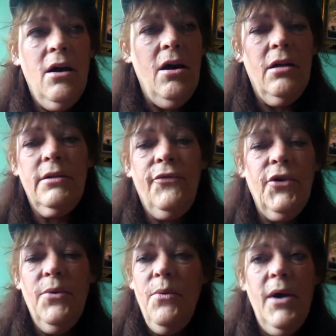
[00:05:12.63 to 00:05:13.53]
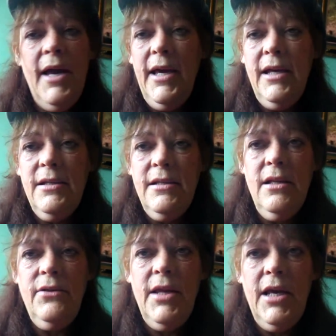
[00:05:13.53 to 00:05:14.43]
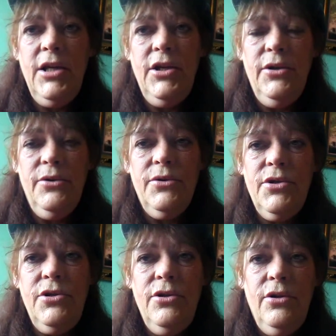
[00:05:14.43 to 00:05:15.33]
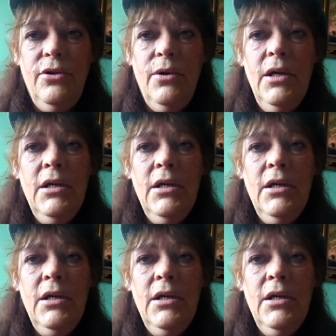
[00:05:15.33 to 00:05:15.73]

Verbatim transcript: all different ways that they used to